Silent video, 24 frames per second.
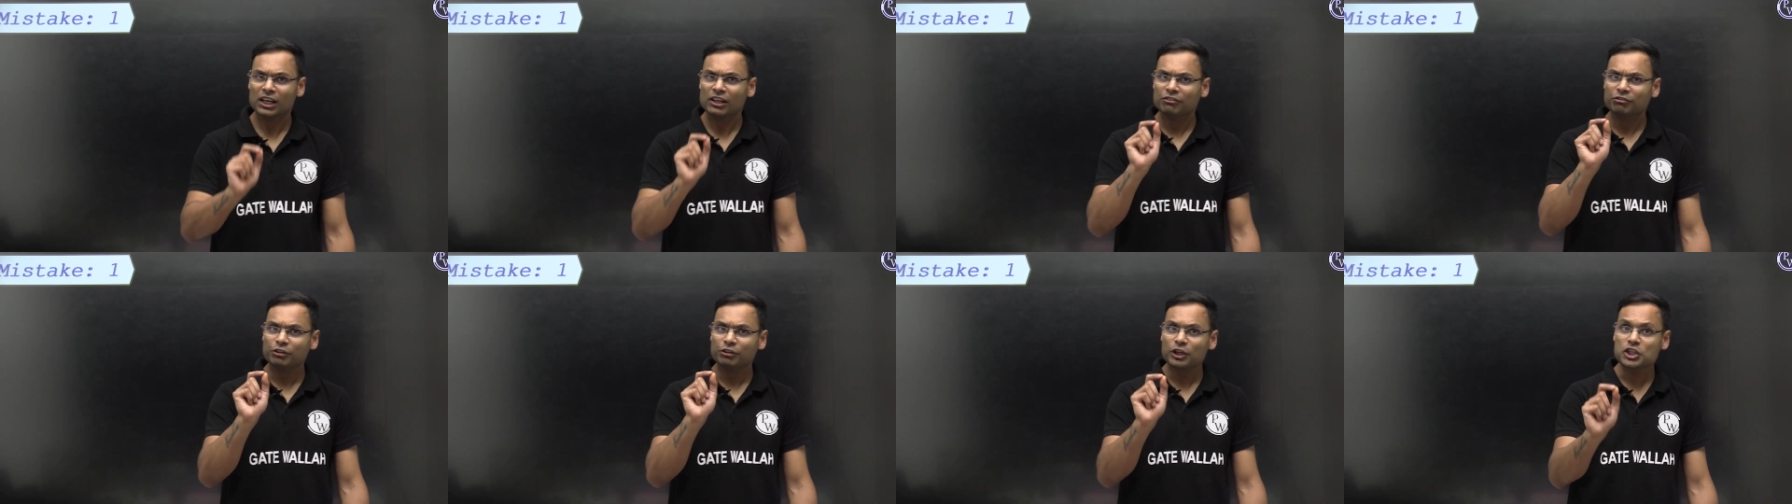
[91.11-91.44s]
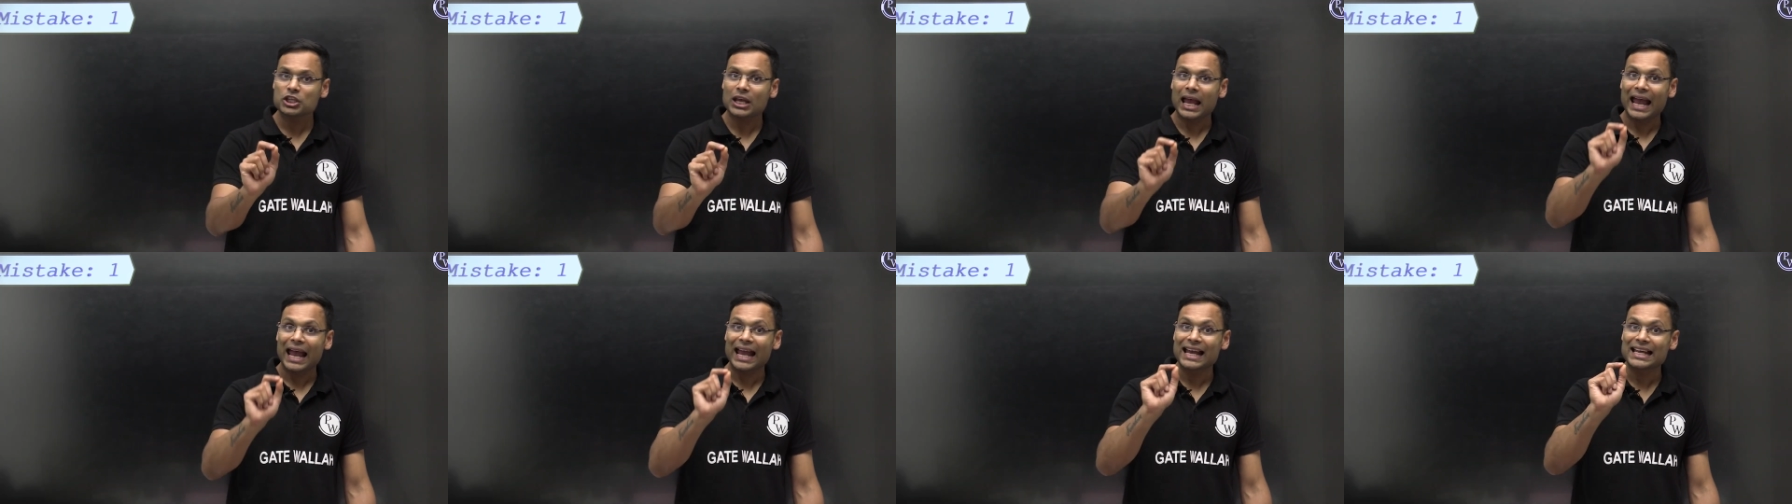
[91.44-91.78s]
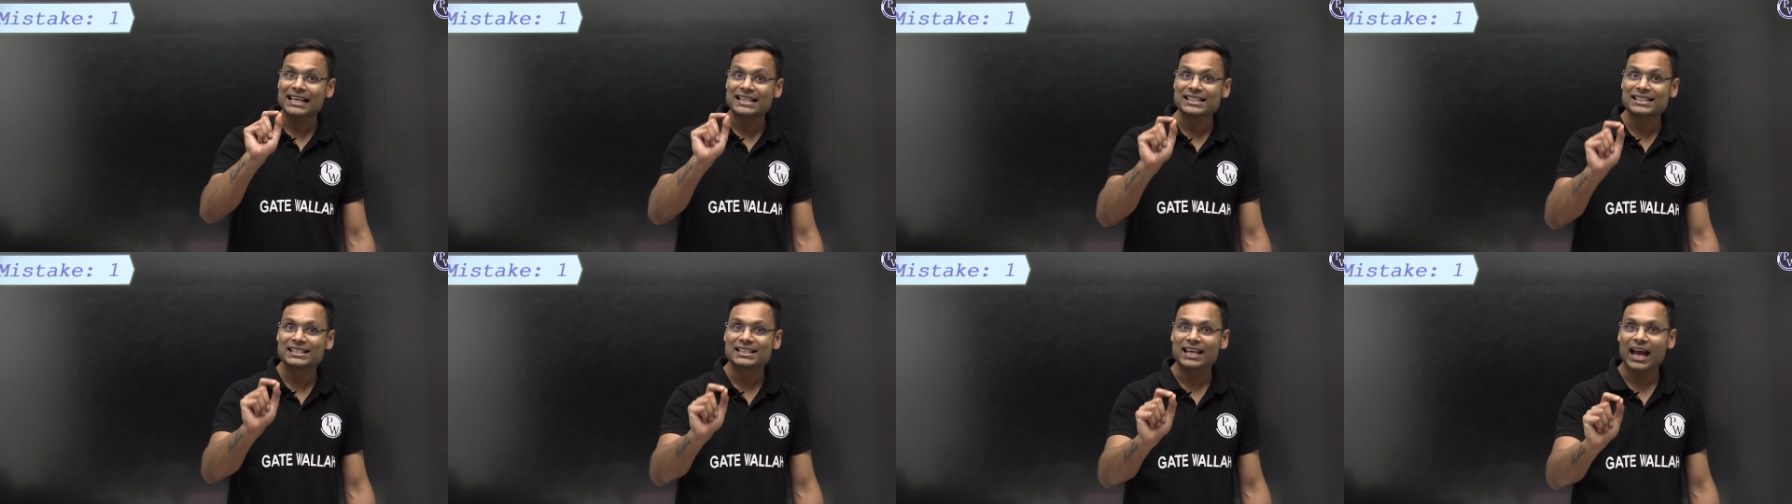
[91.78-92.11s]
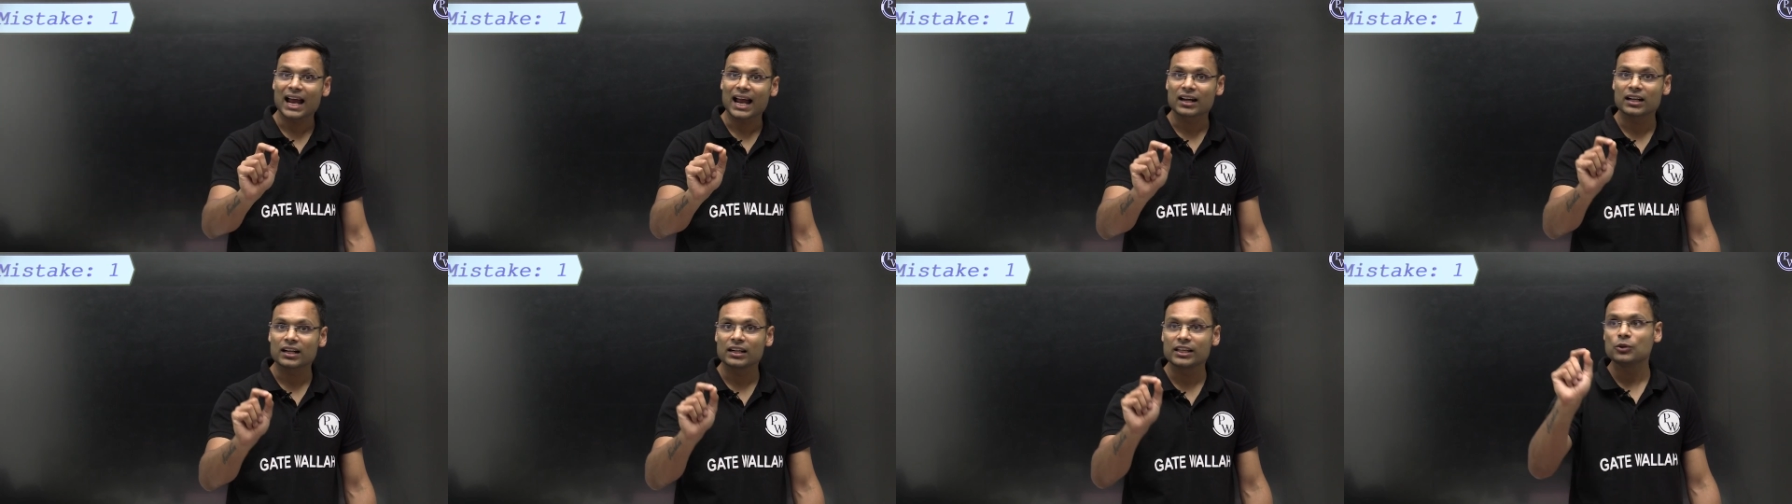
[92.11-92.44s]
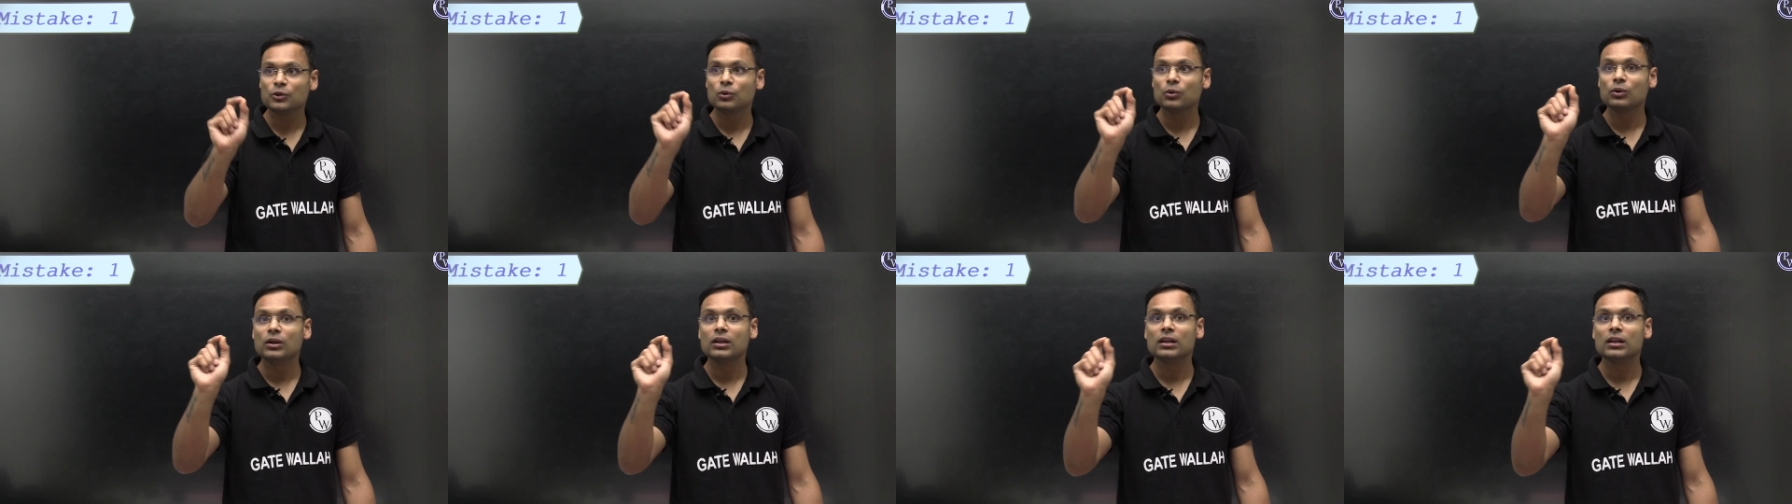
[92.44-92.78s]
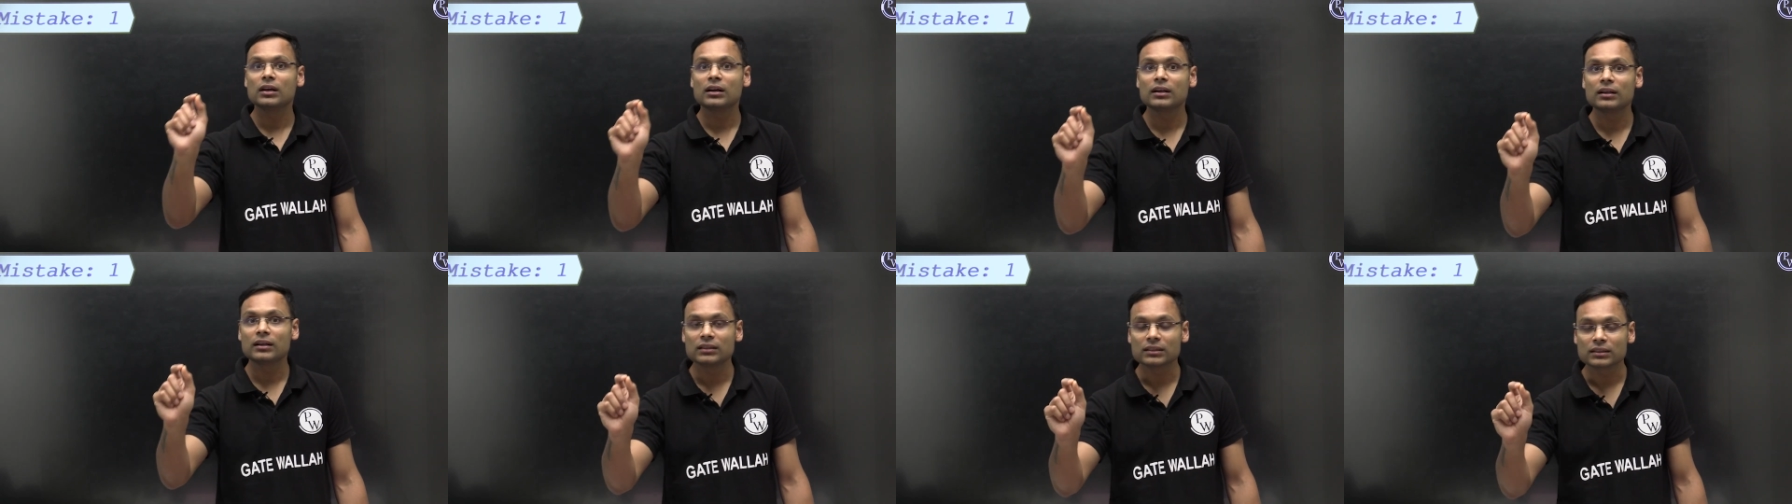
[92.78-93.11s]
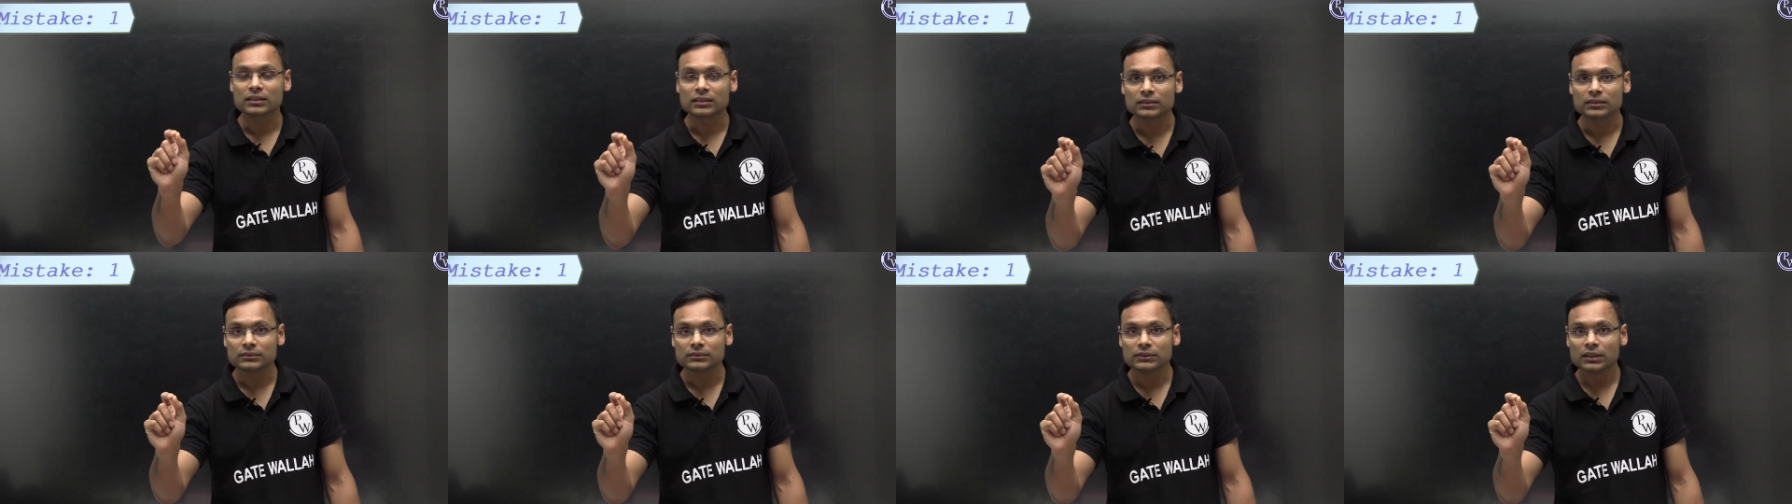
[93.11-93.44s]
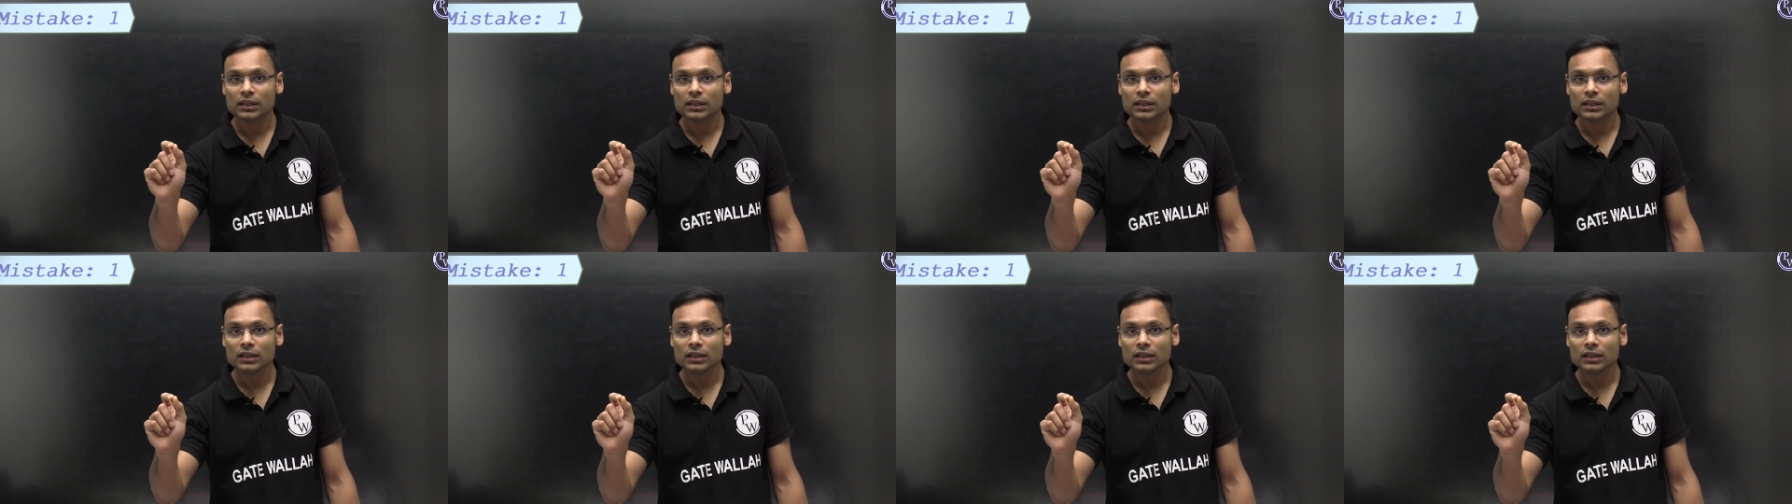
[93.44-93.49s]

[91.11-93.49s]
which exactly you learned?